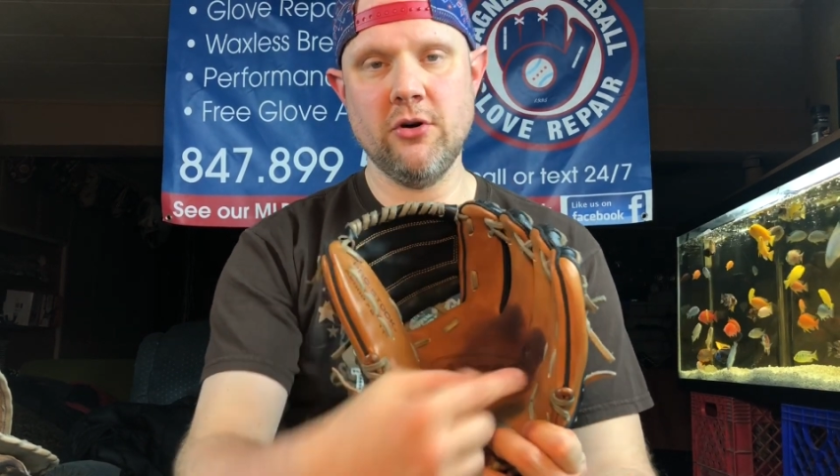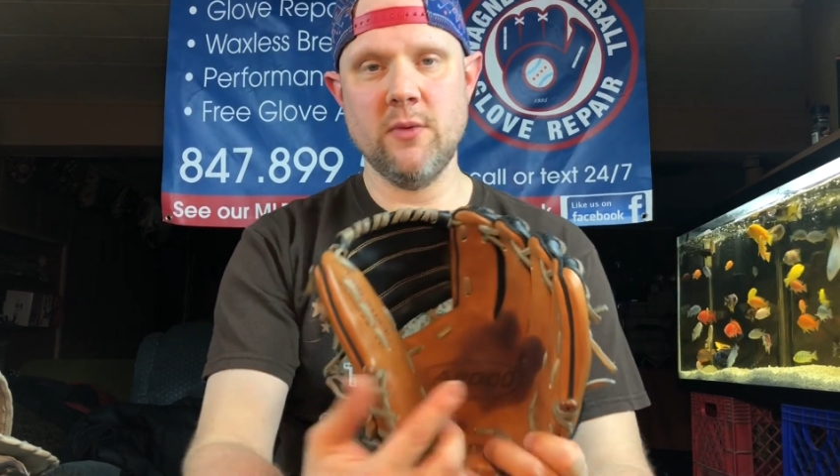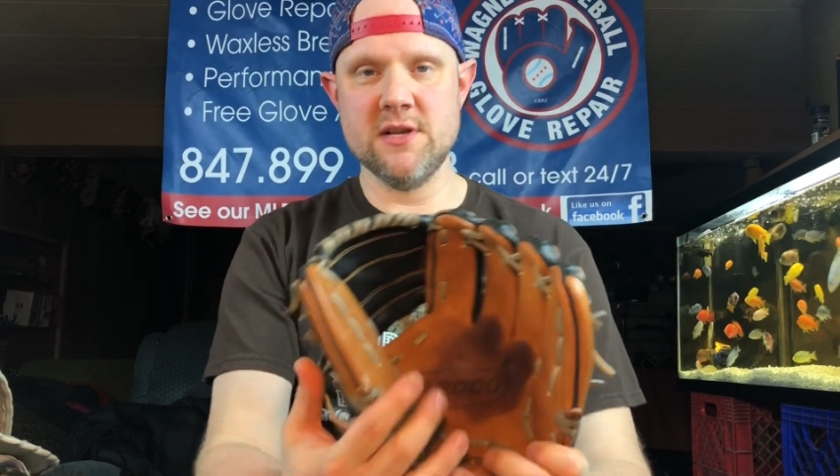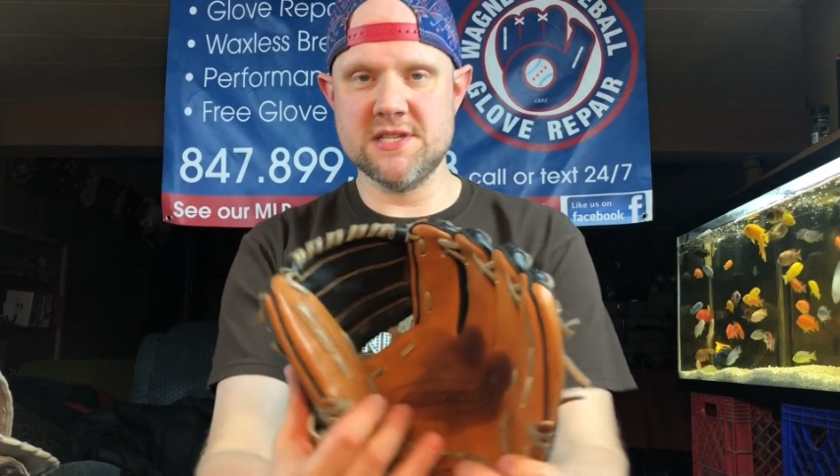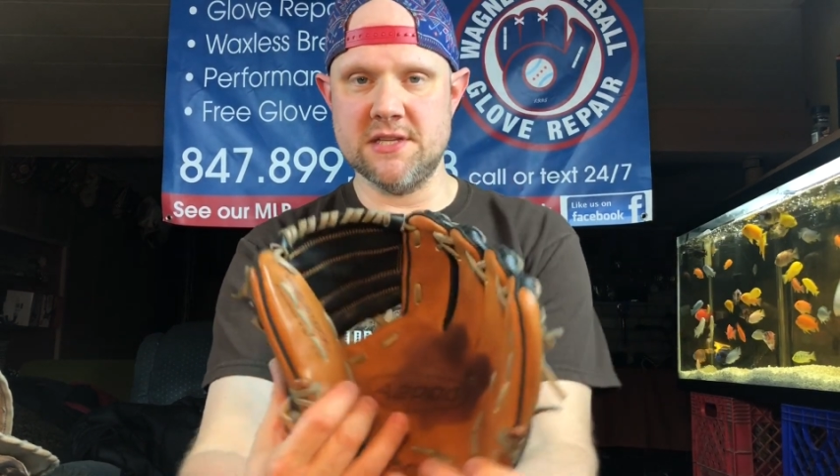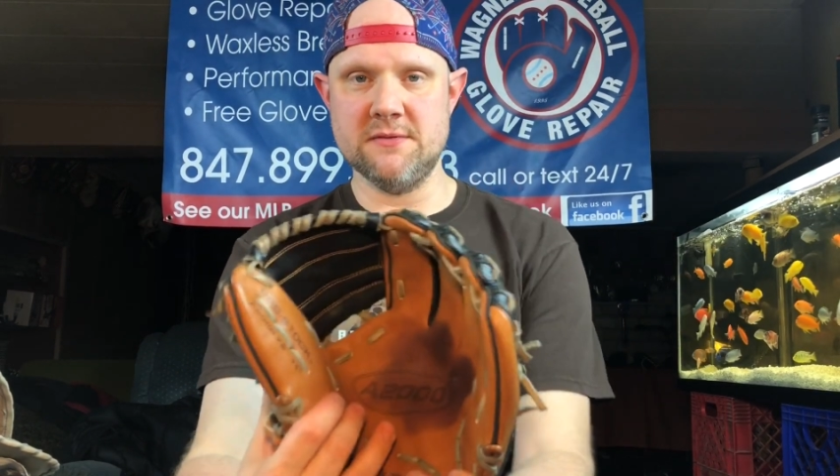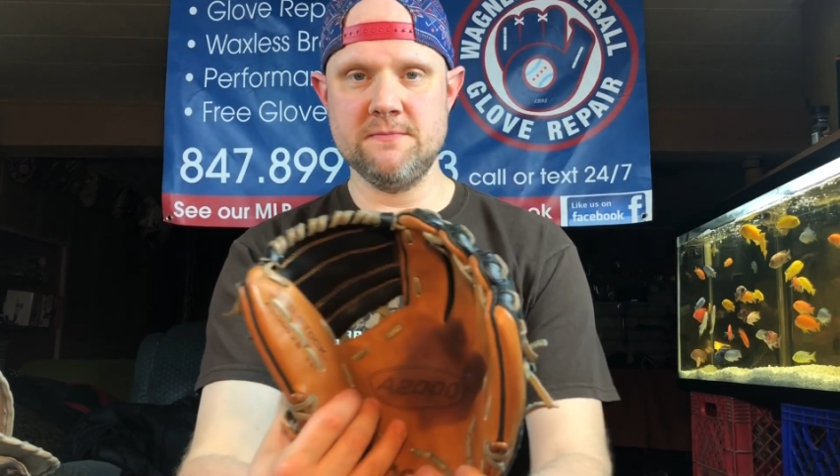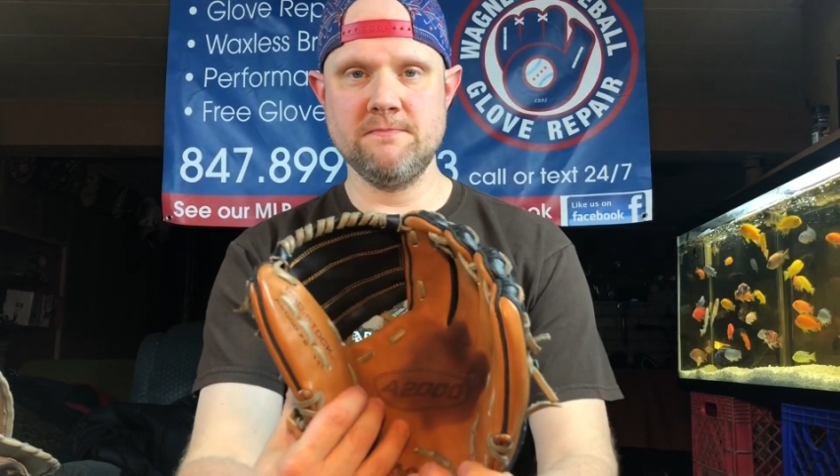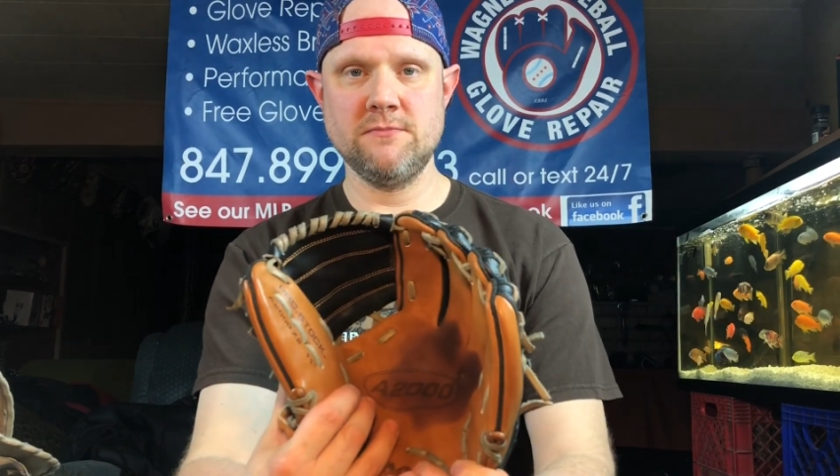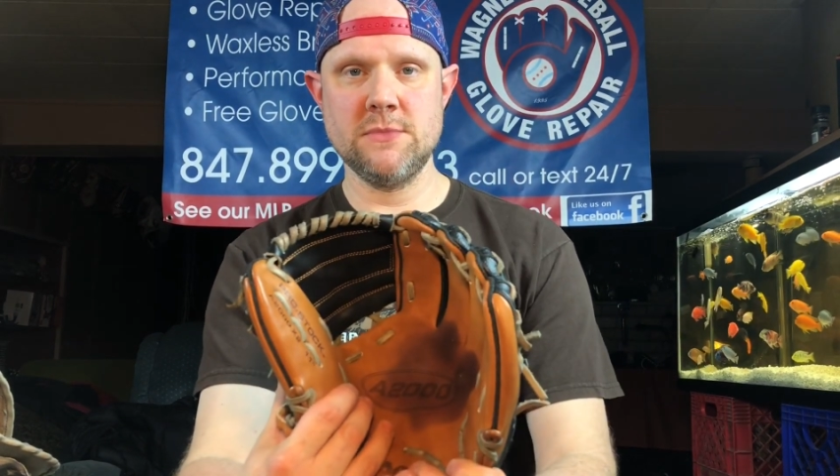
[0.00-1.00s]
Wilson.
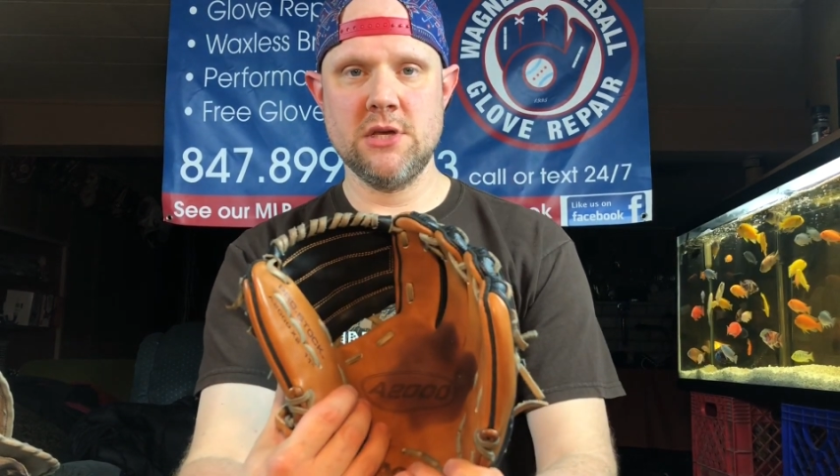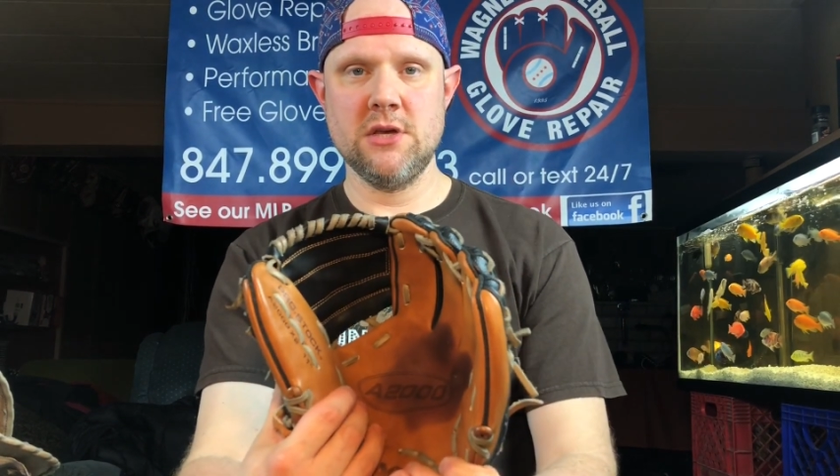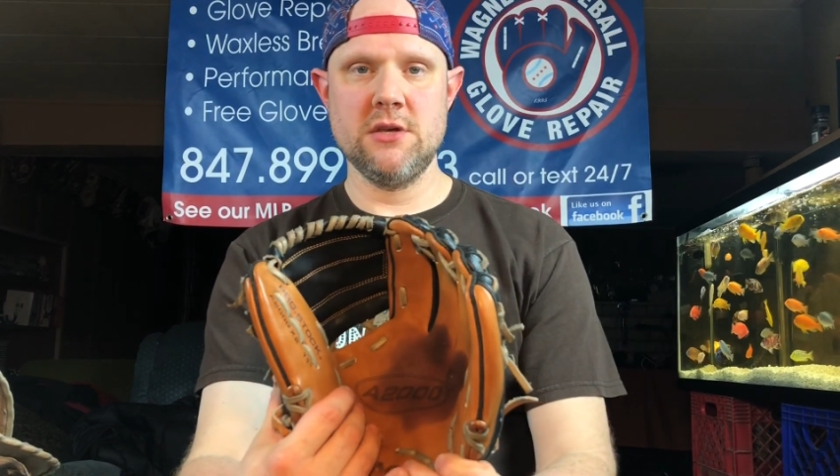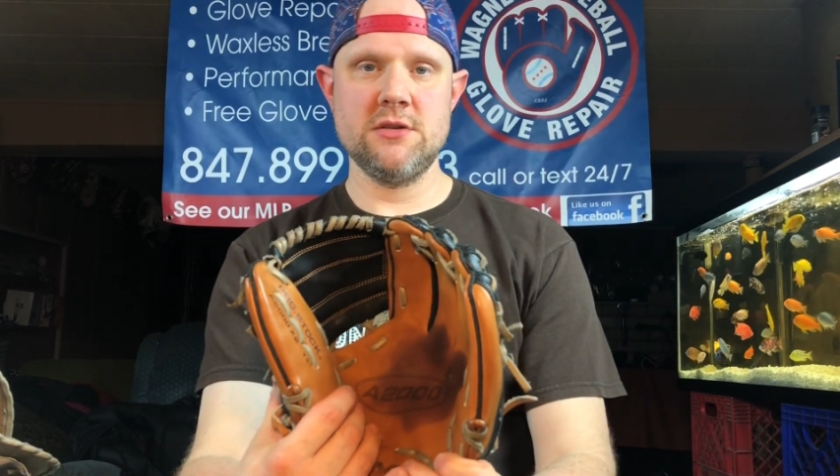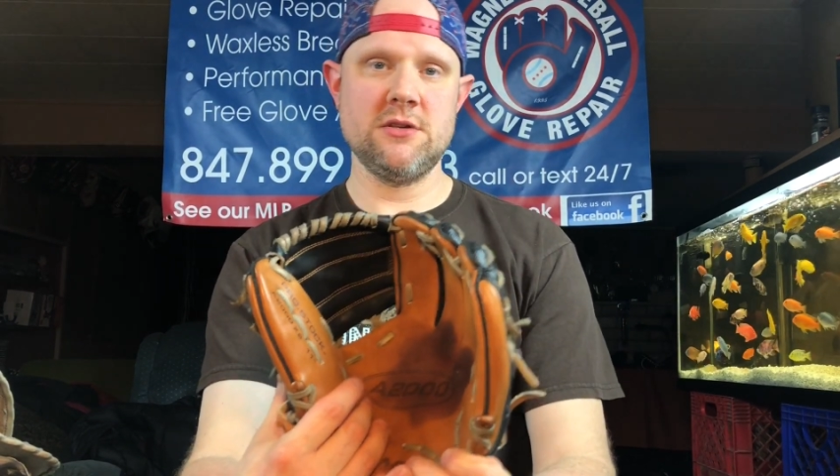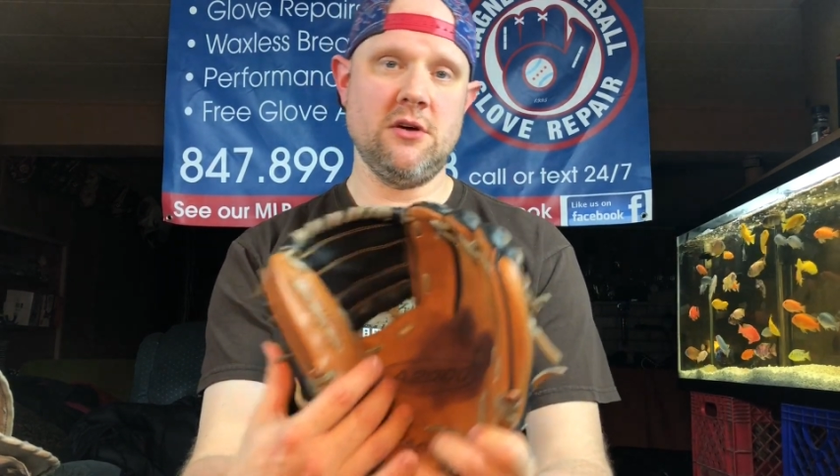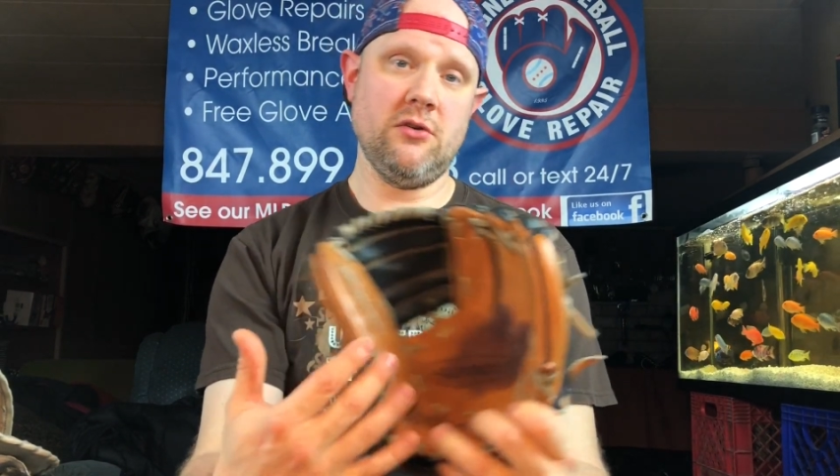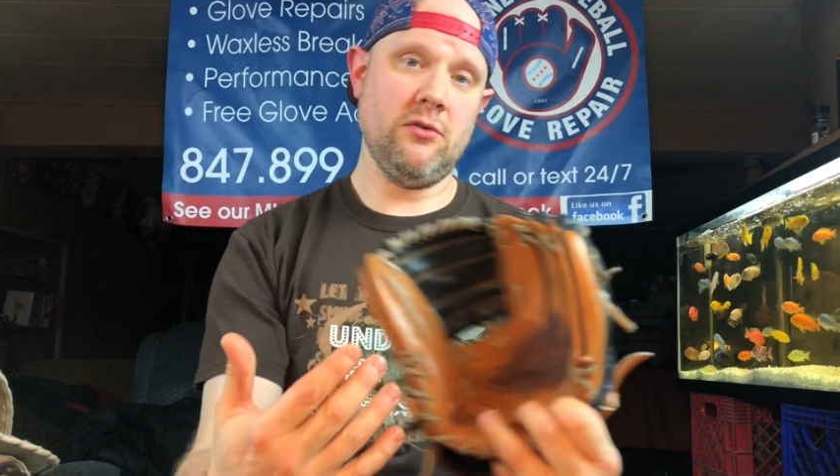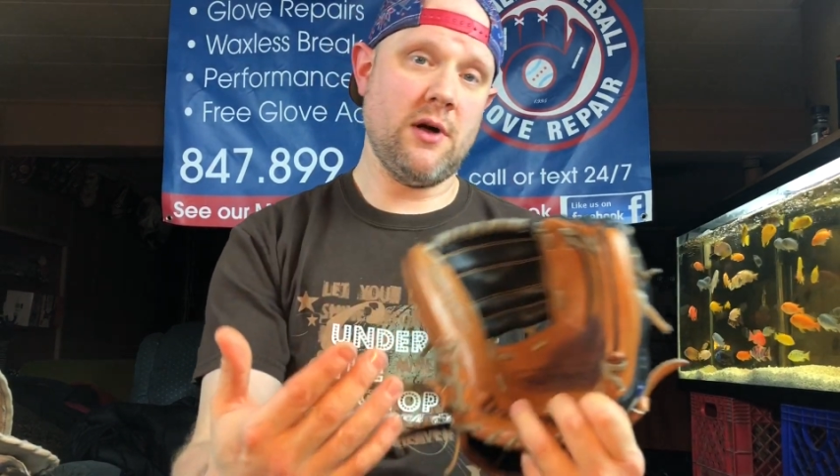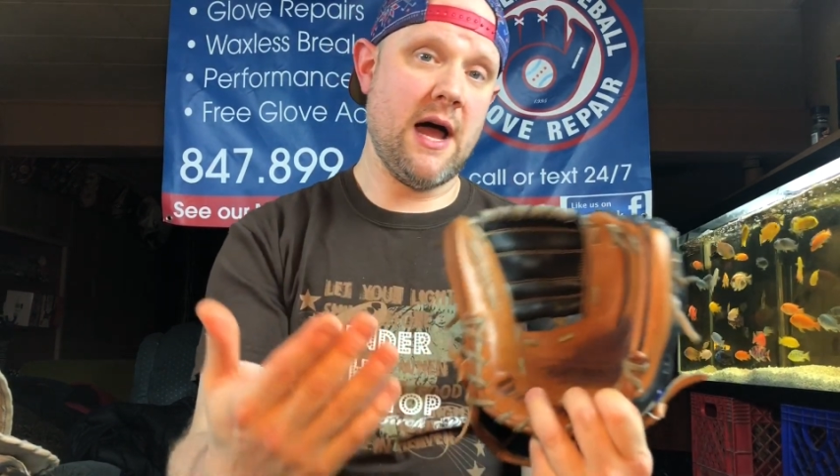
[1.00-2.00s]

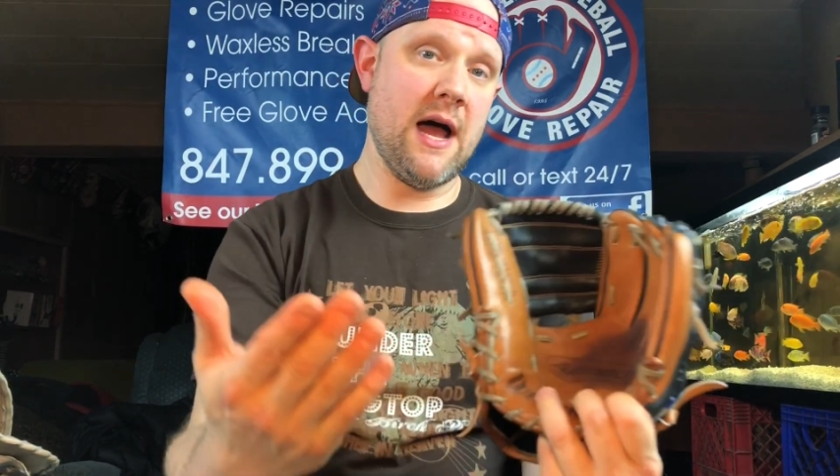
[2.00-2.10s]
So